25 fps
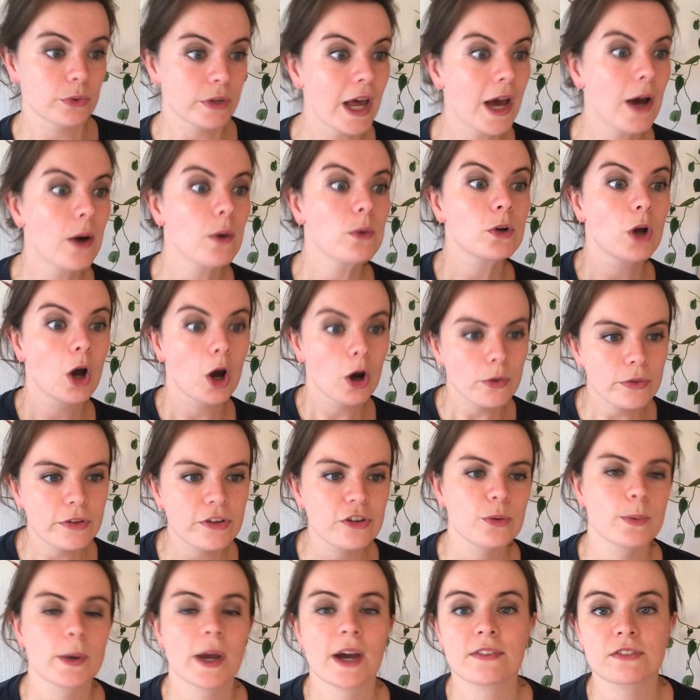now, not only
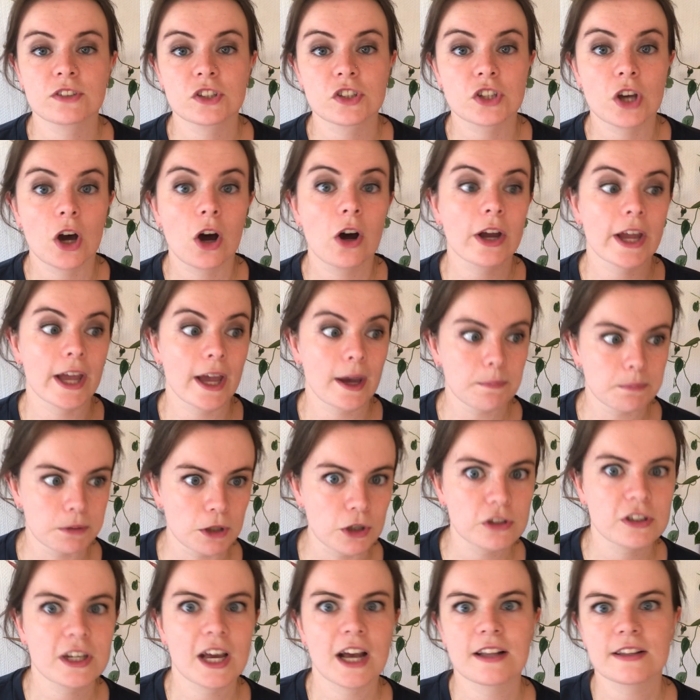do we have to target a
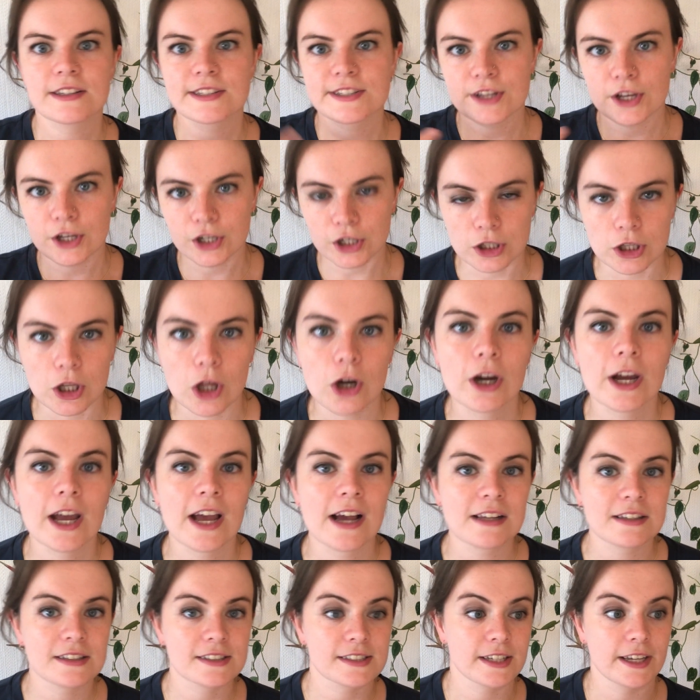blood cancer and a lung
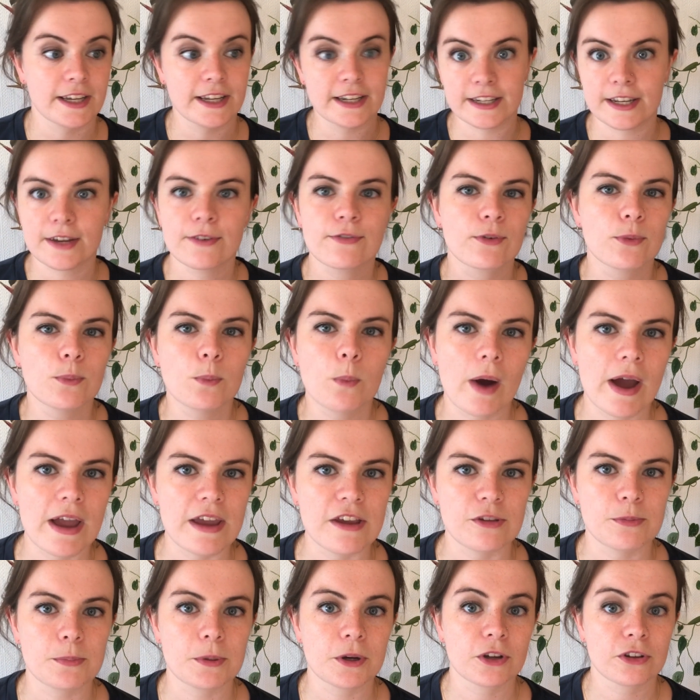cancer in different
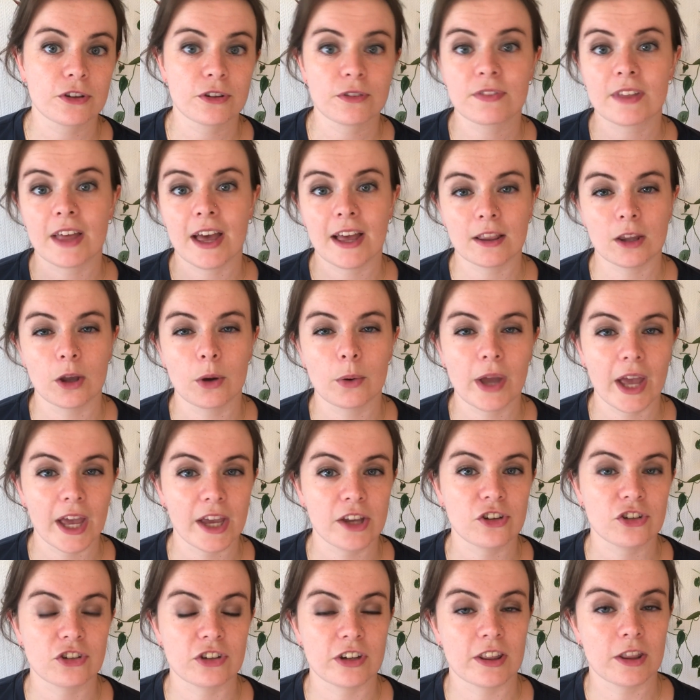ways because of their
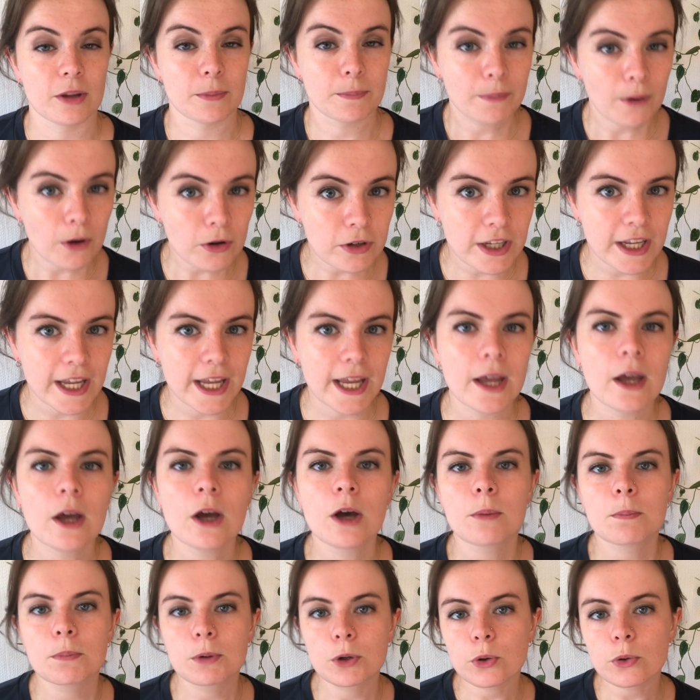location in the body,
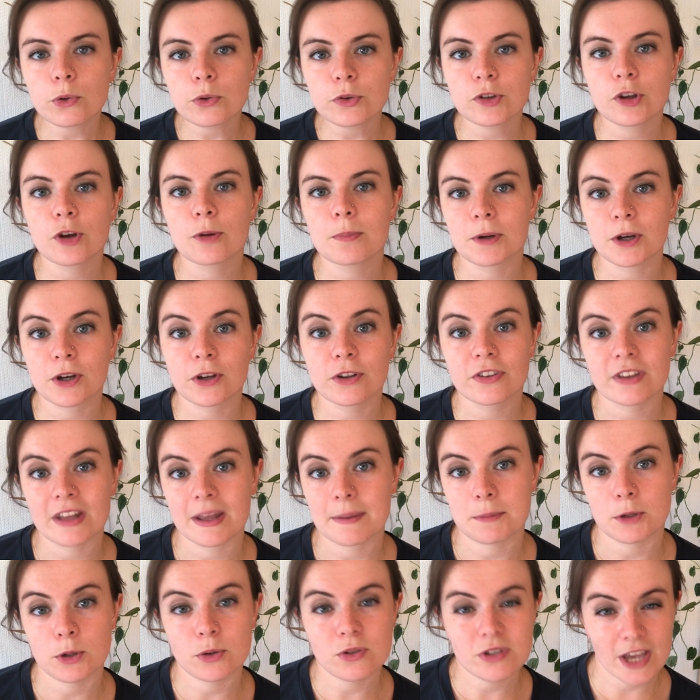but also because
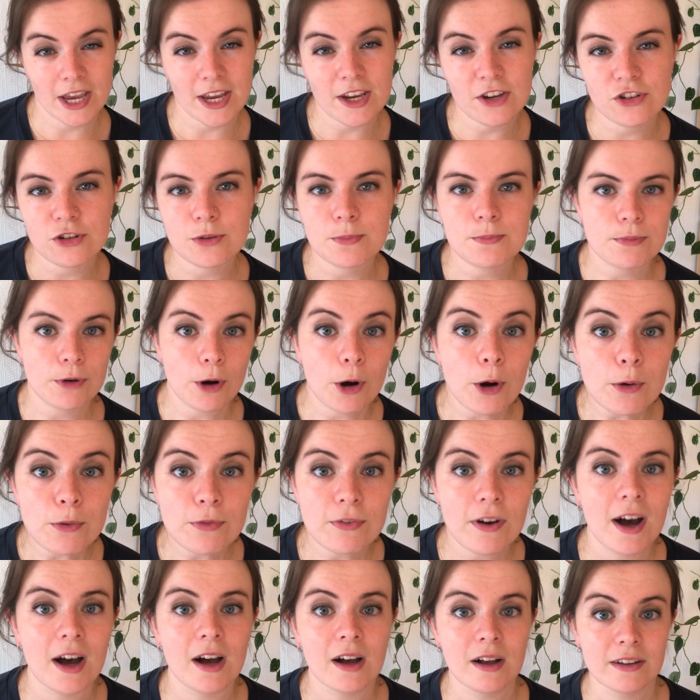their mutation
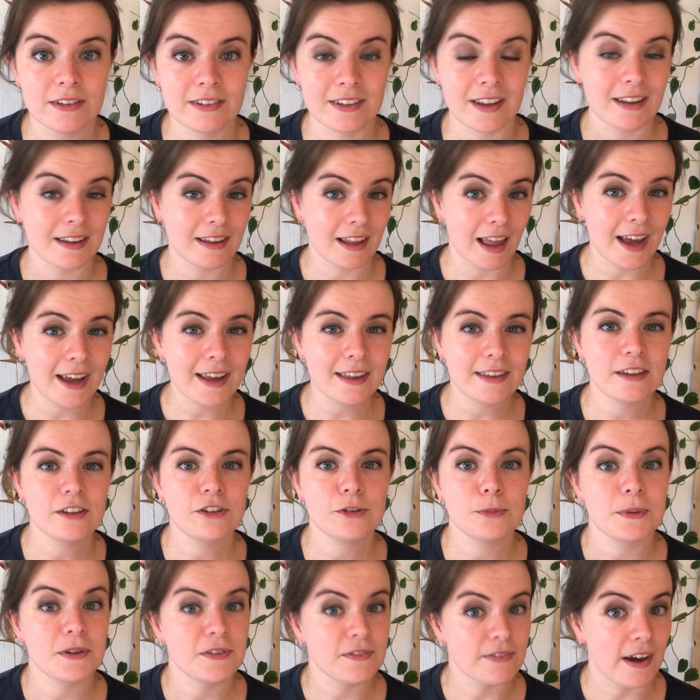profiles are likely
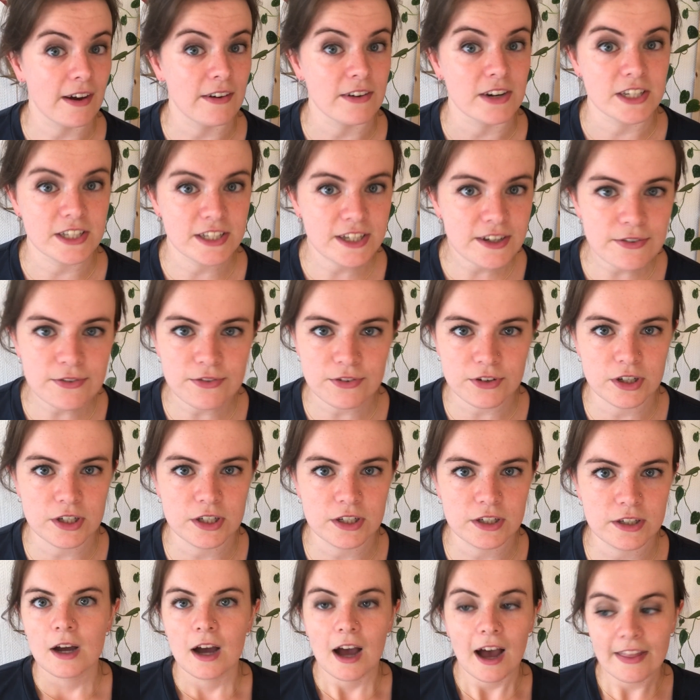to be very
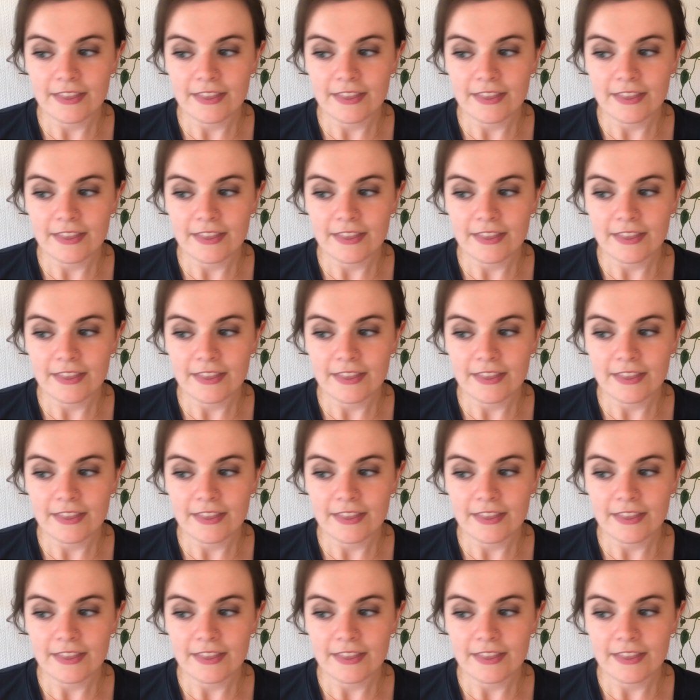different.